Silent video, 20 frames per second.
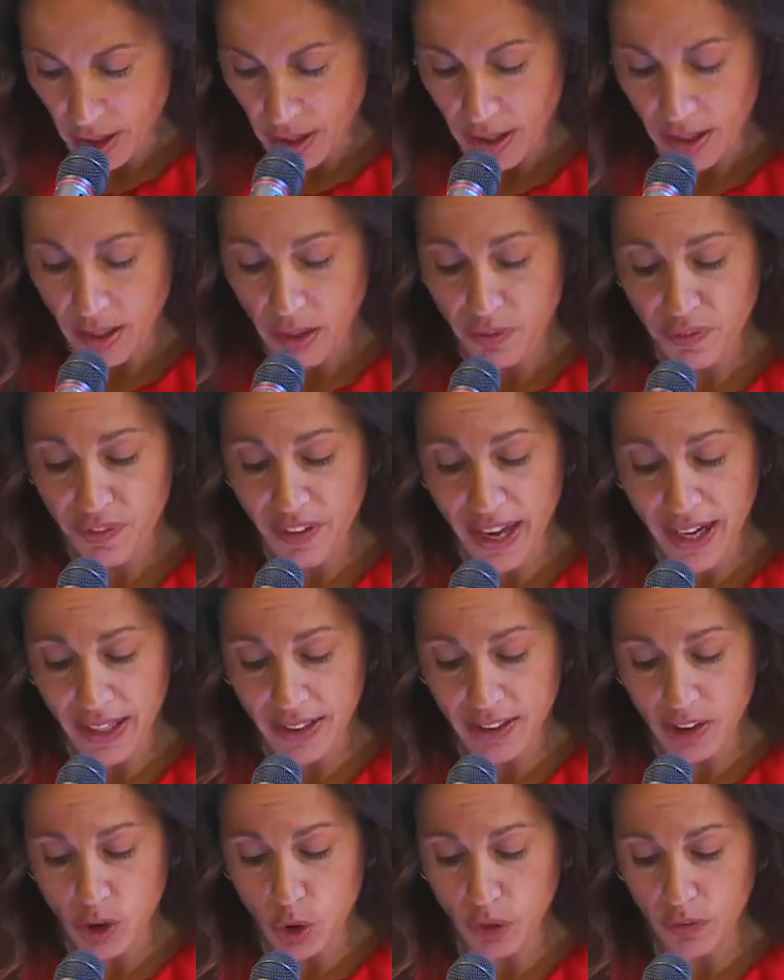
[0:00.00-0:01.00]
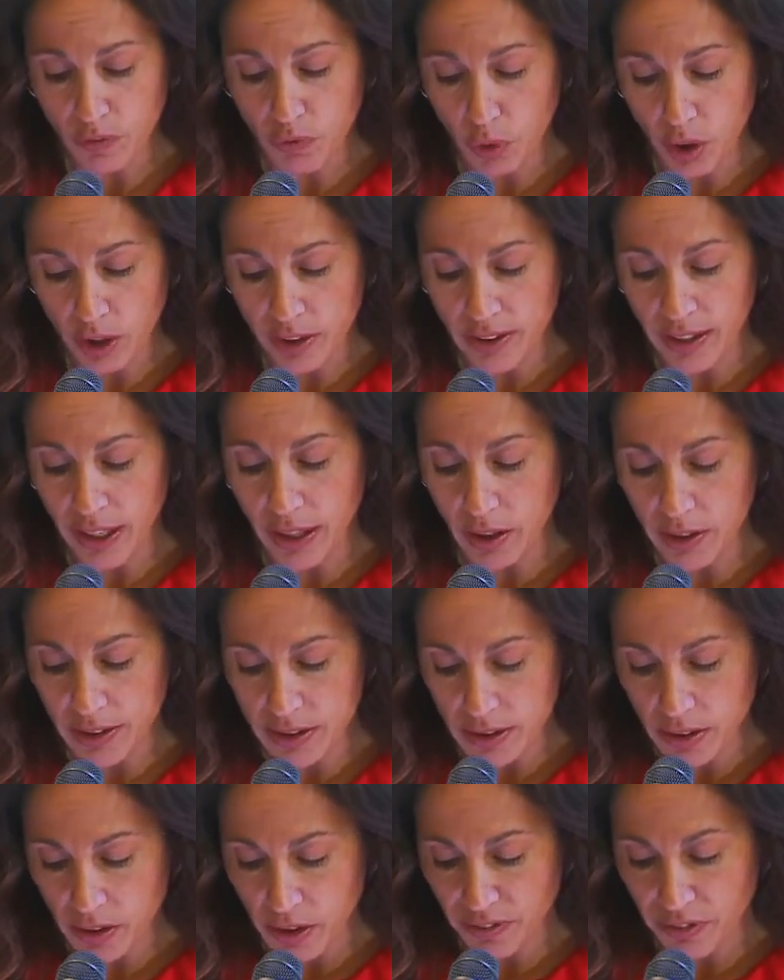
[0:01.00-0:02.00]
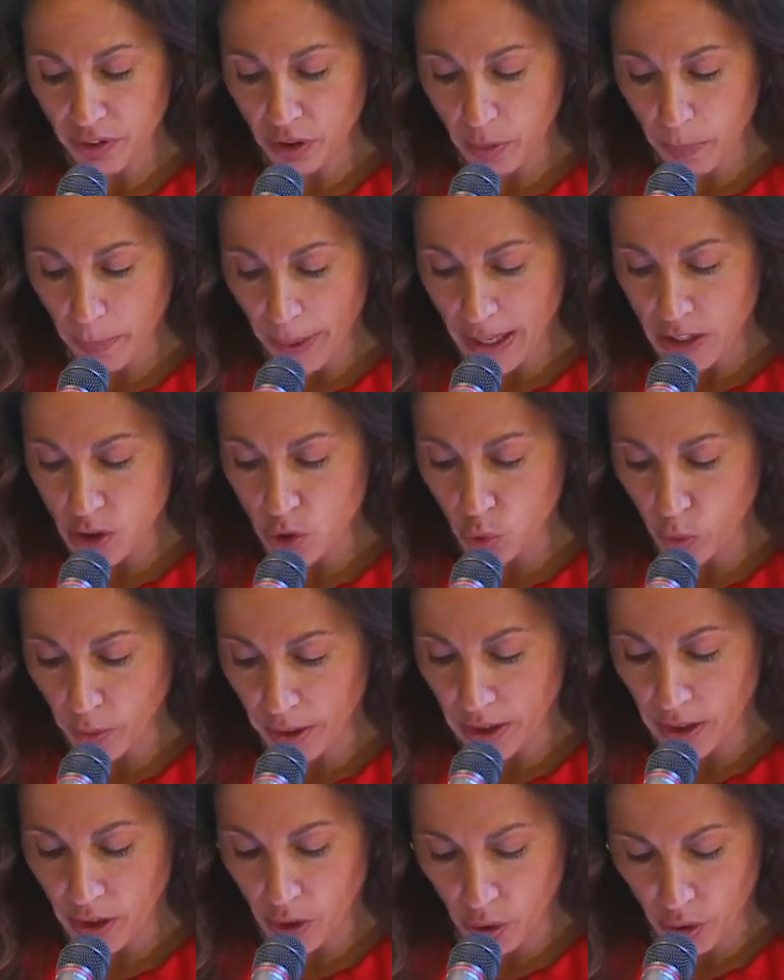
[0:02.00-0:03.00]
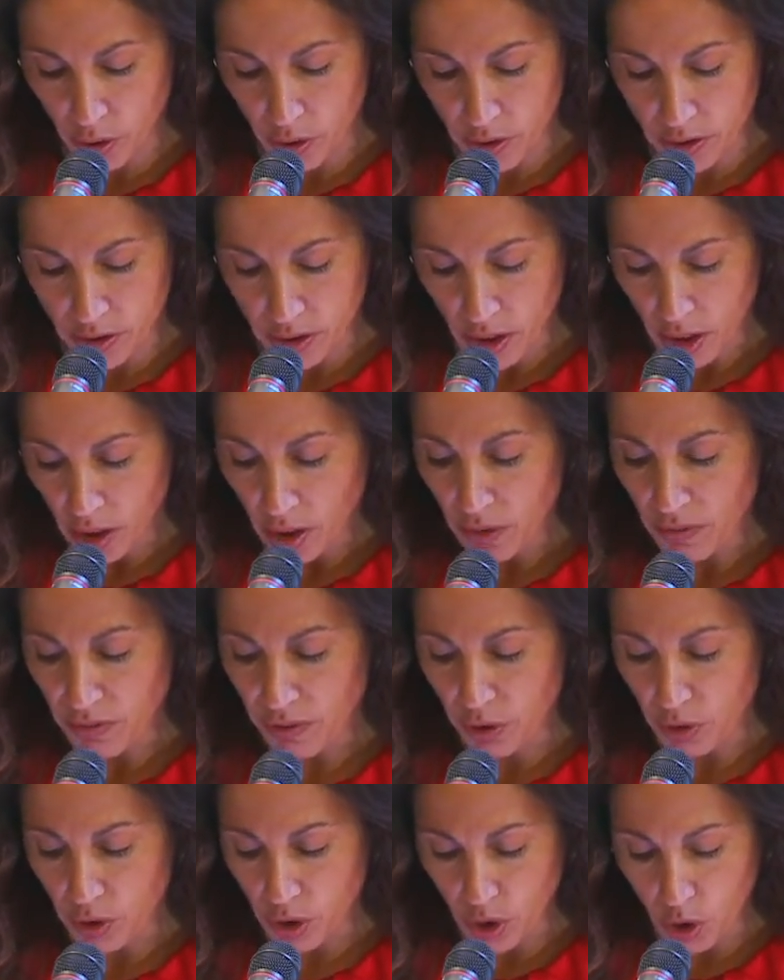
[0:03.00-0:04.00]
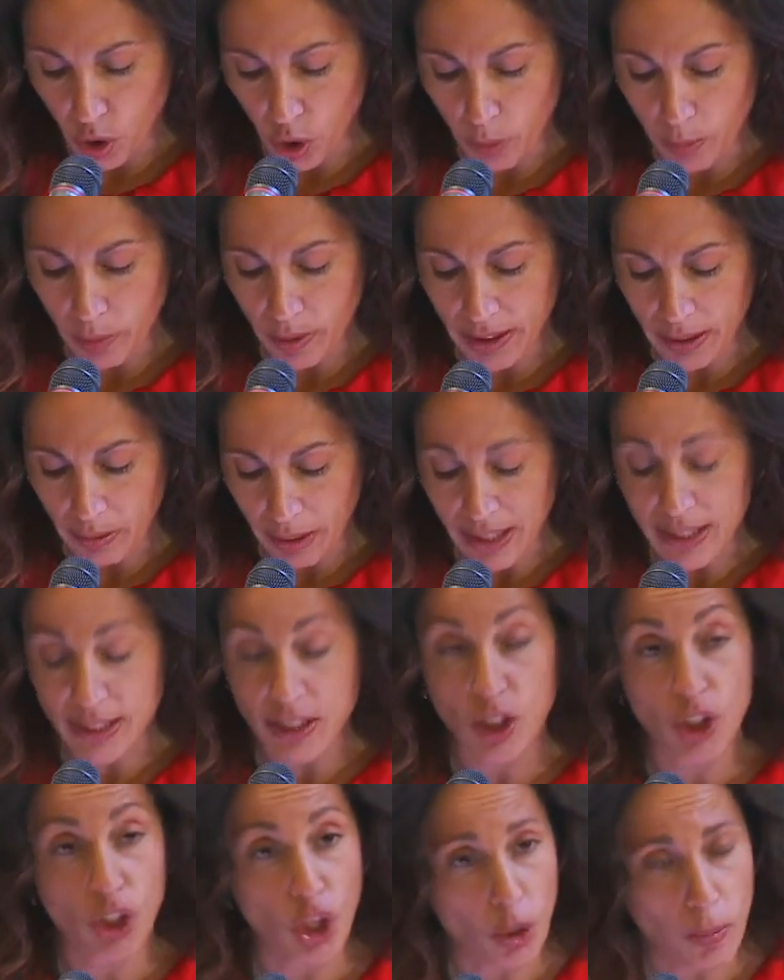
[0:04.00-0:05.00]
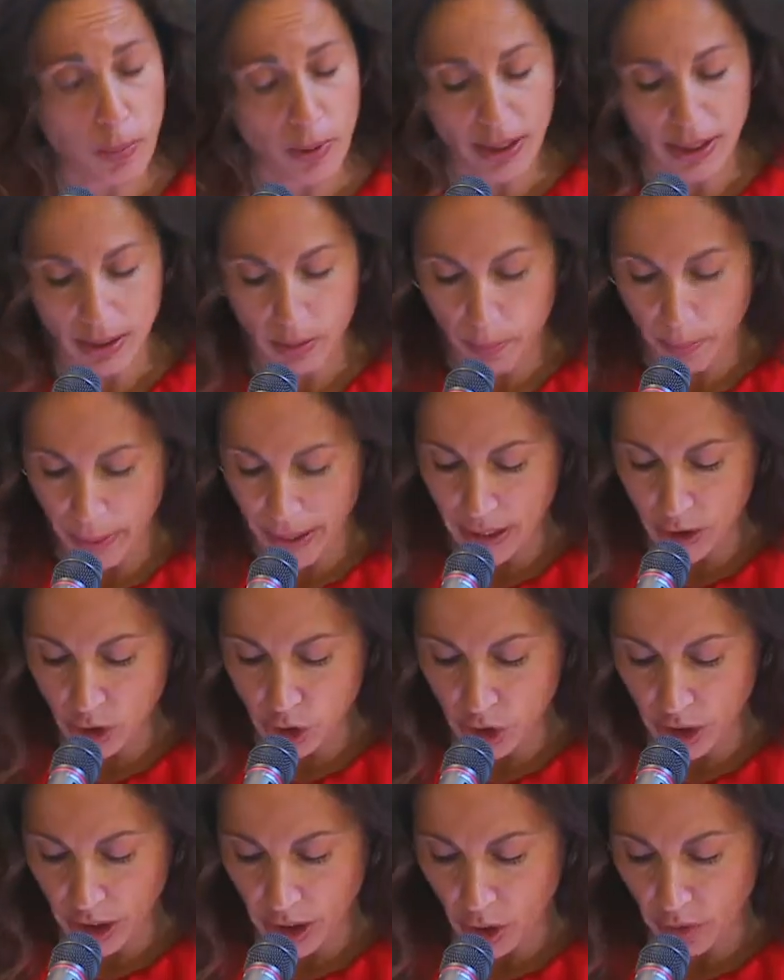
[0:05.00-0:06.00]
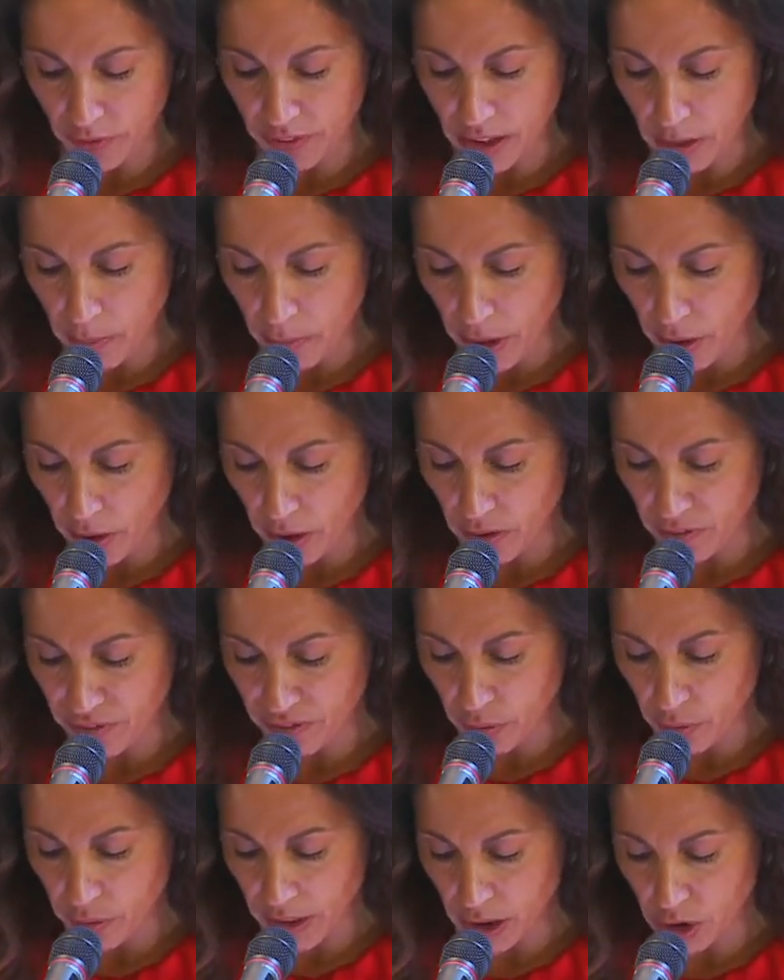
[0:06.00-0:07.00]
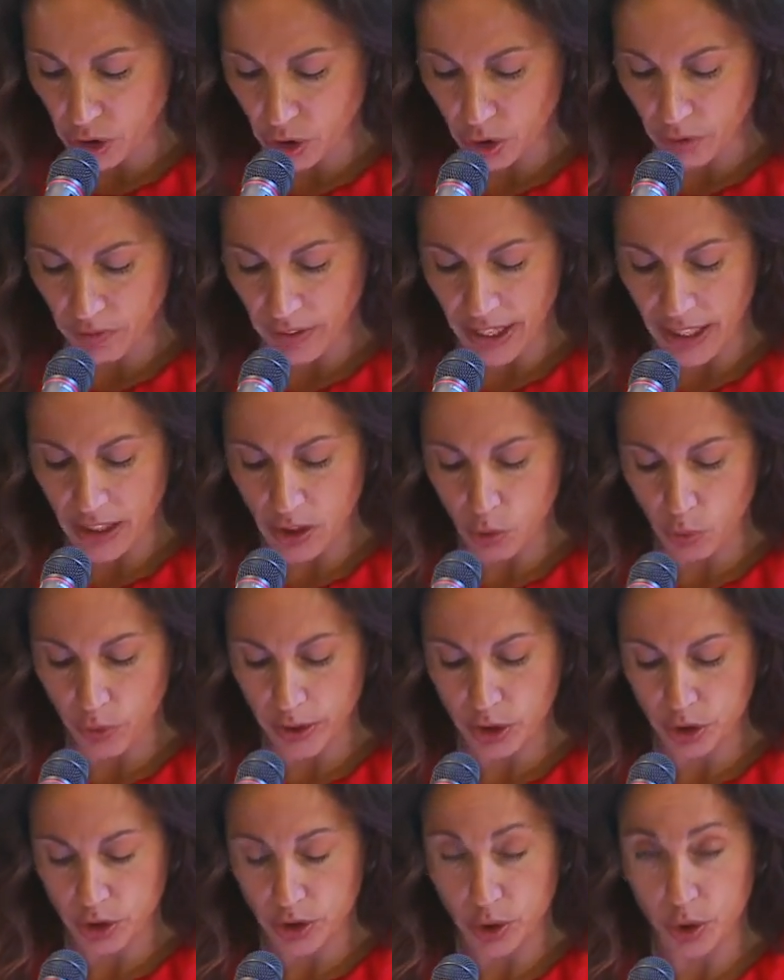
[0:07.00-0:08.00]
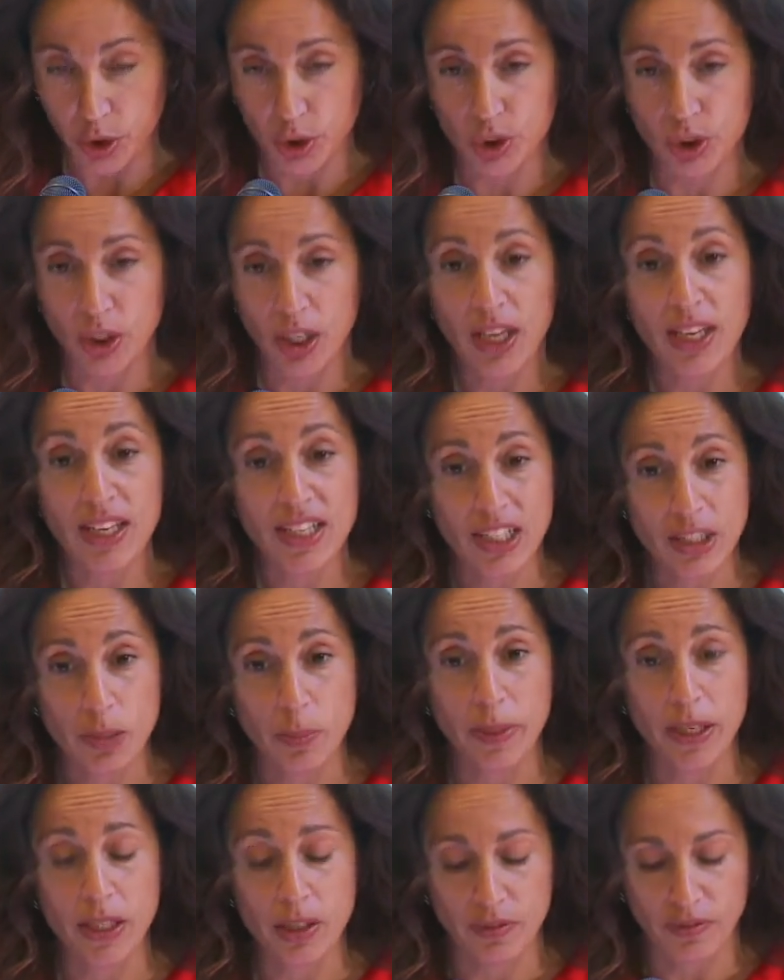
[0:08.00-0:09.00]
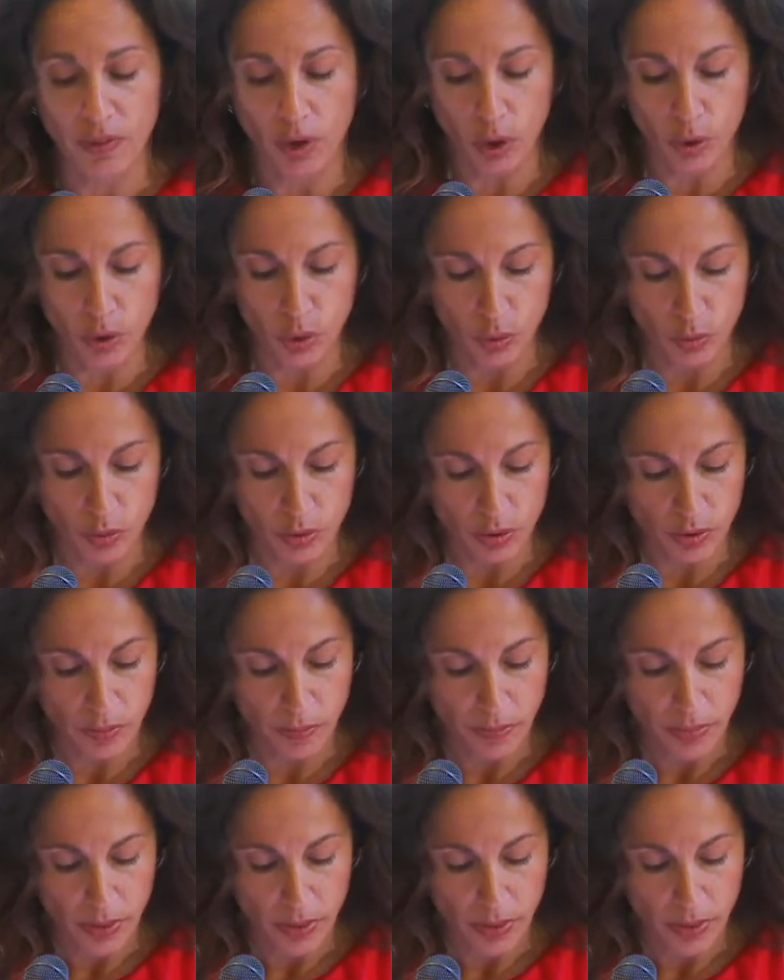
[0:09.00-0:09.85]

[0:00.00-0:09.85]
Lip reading: The fact that you have worked tirelessly for the past 20 years as the global campaign chair of the American Foundation of Aid Research speaks volumes.